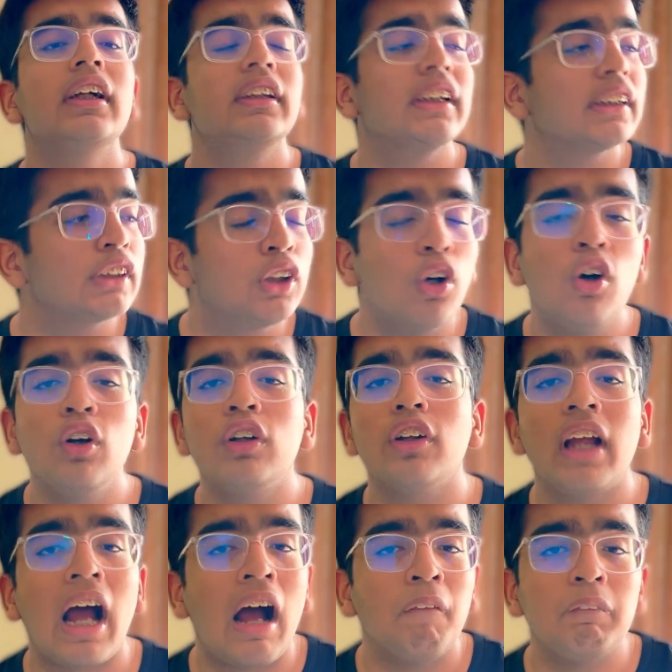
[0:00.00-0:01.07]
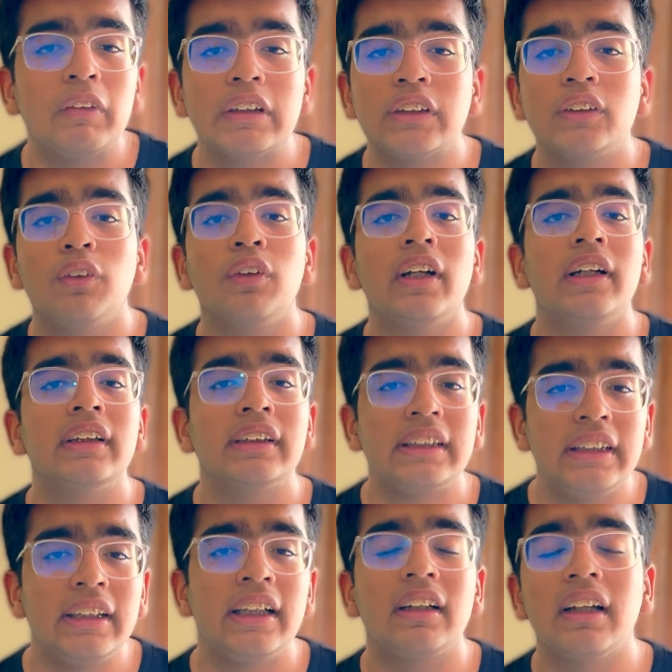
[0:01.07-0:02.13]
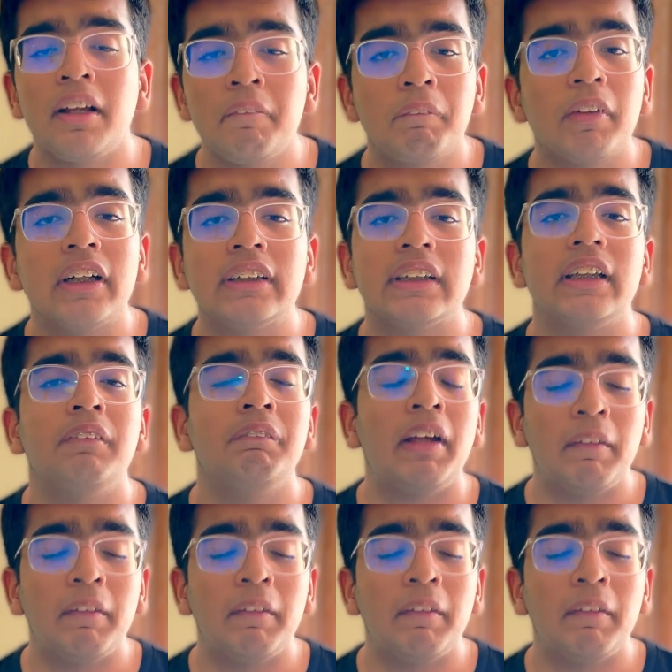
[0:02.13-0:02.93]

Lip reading: just go to the Apple store and see it in person.